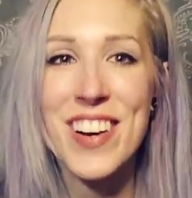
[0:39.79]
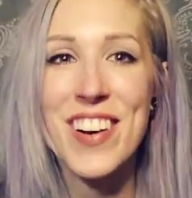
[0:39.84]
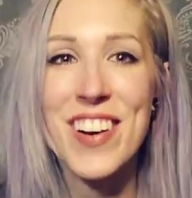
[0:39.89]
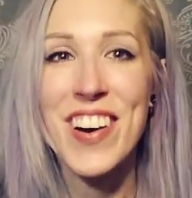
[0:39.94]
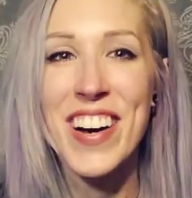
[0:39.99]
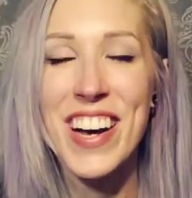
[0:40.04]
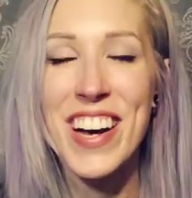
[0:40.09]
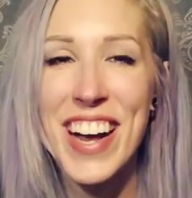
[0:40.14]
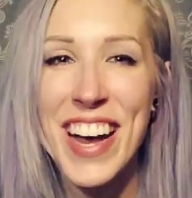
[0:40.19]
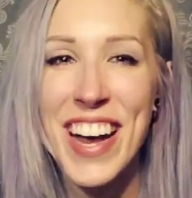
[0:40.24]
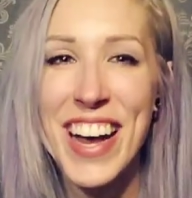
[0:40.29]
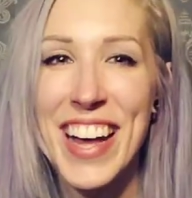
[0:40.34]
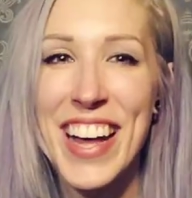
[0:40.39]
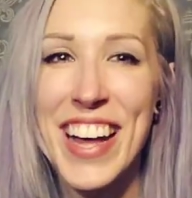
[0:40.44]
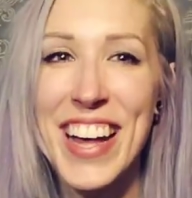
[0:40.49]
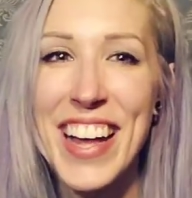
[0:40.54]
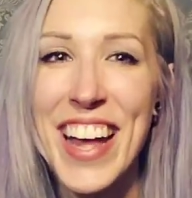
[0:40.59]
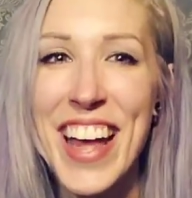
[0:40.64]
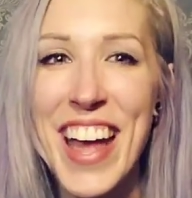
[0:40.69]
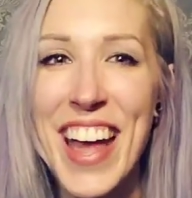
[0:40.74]
So
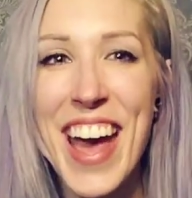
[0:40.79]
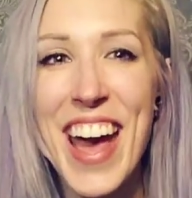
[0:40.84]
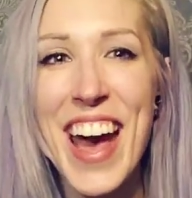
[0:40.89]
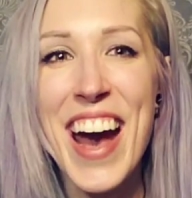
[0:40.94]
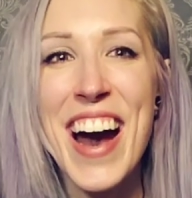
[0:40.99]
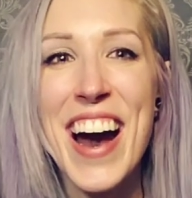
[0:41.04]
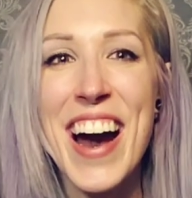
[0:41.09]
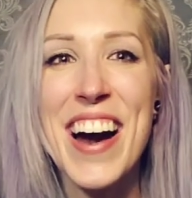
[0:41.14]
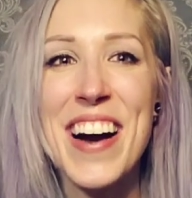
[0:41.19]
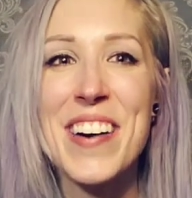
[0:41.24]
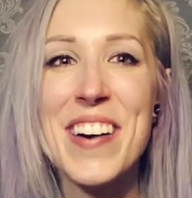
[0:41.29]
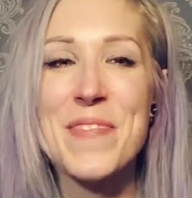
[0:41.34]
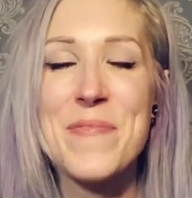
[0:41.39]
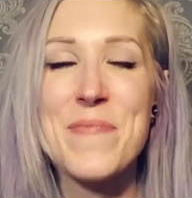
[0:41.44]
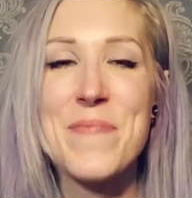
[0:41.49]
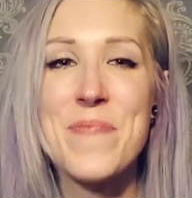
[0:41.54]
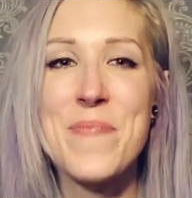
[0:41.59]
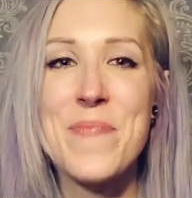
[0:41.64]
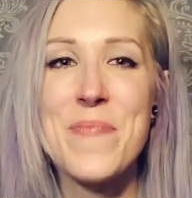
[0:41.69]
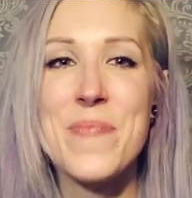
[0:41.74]

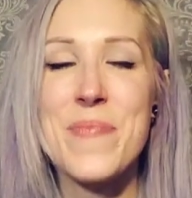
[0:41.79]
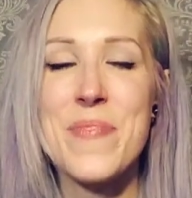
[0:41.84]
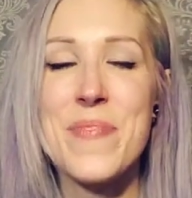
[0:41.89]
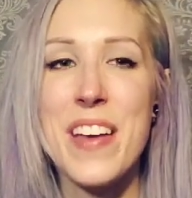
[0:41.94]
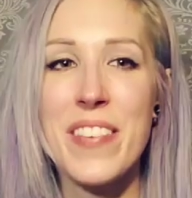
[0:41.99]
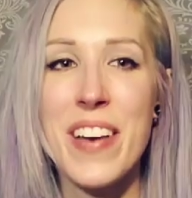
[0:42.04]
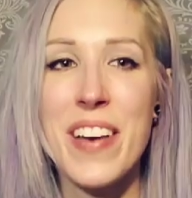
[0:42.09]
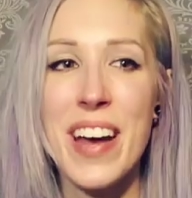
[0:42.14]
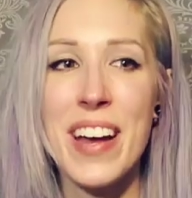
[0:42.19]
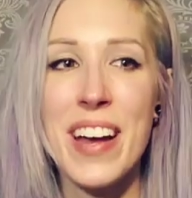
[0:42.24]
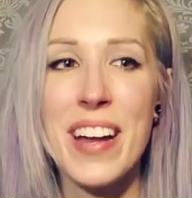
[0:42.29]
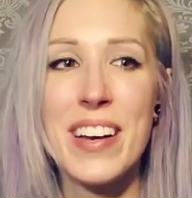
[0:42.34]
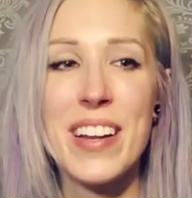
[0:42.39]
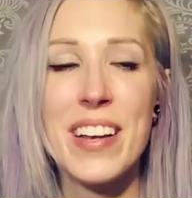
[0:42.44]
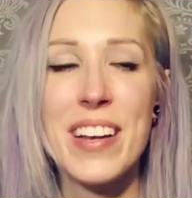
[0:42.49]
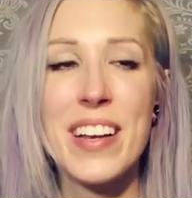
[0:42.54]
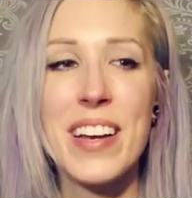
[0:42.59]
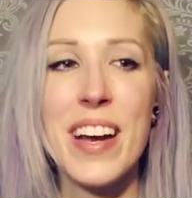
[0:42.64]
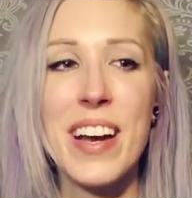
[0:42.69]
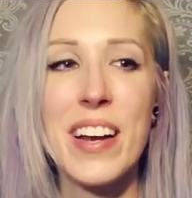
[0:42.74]
I've
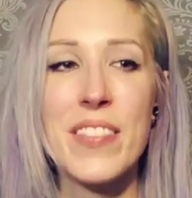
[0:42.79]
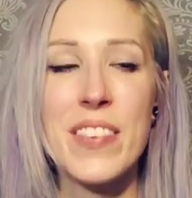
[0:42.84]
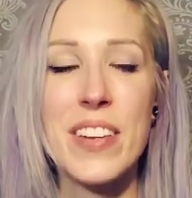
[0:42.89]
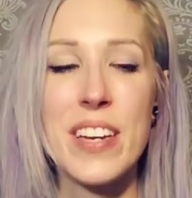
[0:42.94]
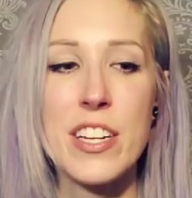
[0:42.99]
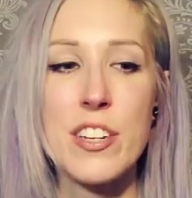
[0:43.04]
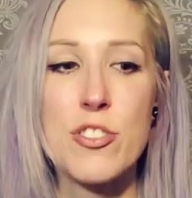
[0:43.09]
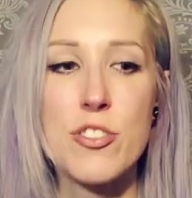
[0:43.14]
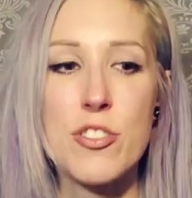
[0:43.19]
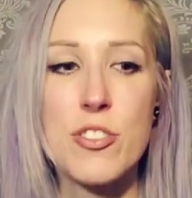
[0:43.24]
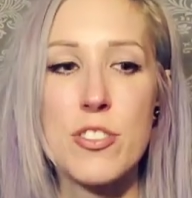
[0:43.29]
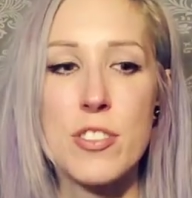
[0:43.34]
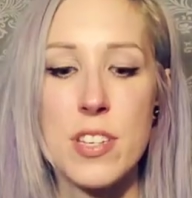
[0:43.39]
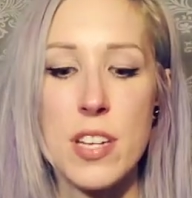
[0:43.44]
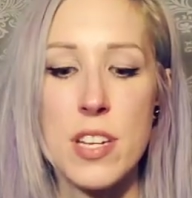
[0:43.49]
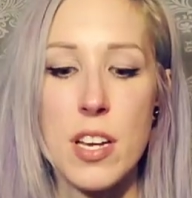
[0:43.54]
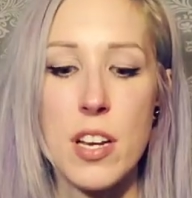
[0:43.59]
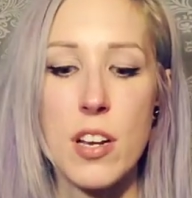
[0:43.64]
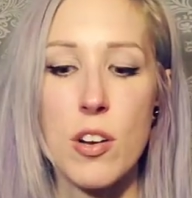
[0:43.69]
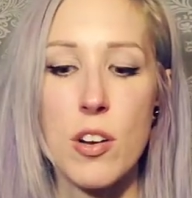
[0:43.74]
had kind of an
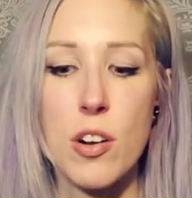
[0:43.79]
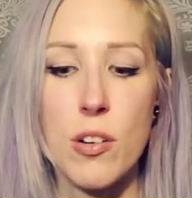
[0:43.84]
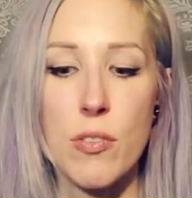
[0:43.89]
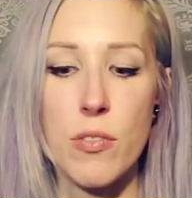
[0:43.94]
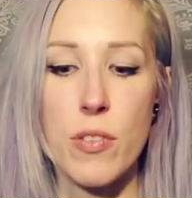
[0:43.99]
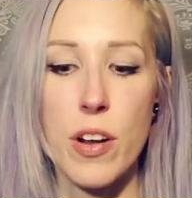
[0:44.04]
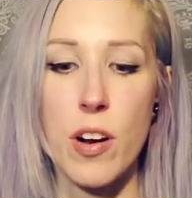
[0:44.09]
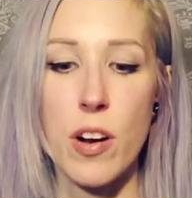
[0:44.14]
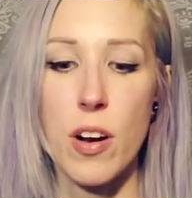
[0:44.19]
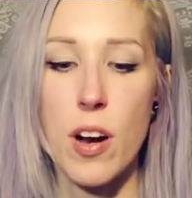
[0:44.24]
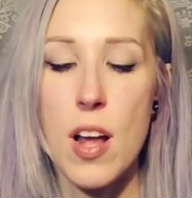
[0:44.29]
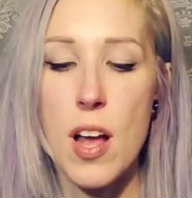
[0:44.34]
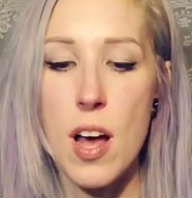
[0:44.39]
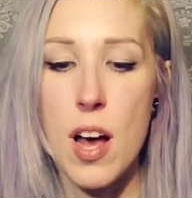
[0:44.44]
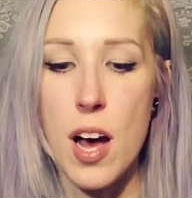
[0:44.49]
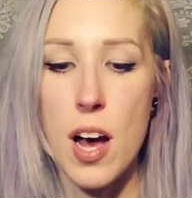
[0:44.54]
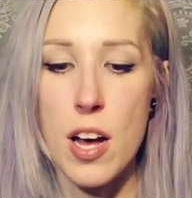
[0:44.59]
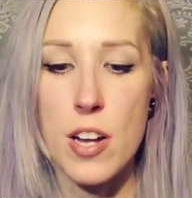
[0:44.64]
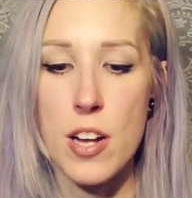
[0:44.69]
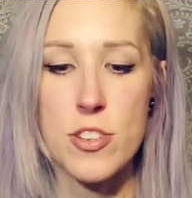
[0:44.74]
interesting career.